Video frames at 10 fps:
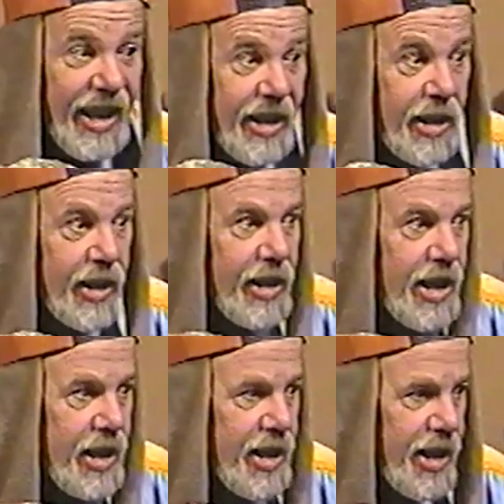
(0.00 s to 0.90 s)
and
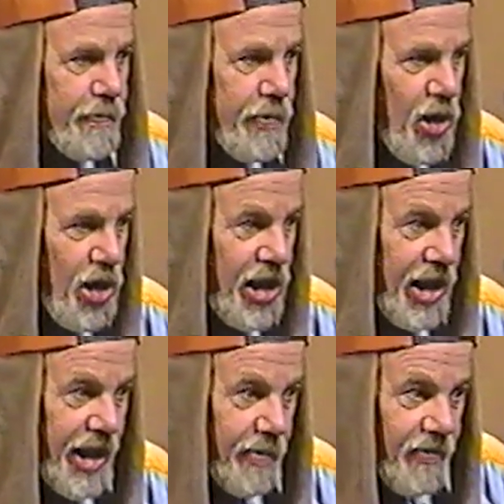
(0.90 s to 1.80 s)
sneak up on
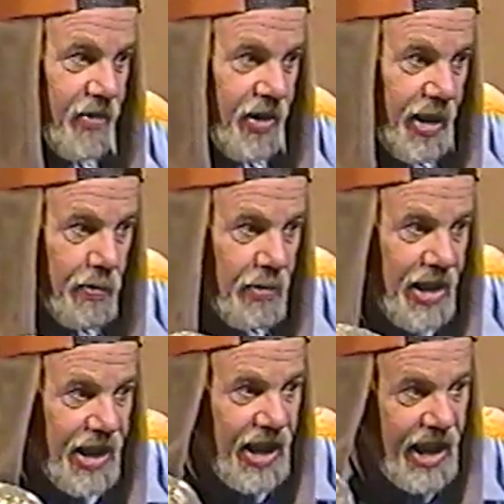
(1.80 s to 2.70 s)
him from
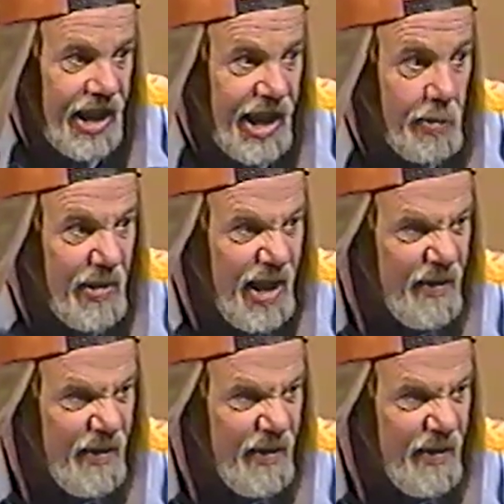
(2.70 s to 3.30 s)
behind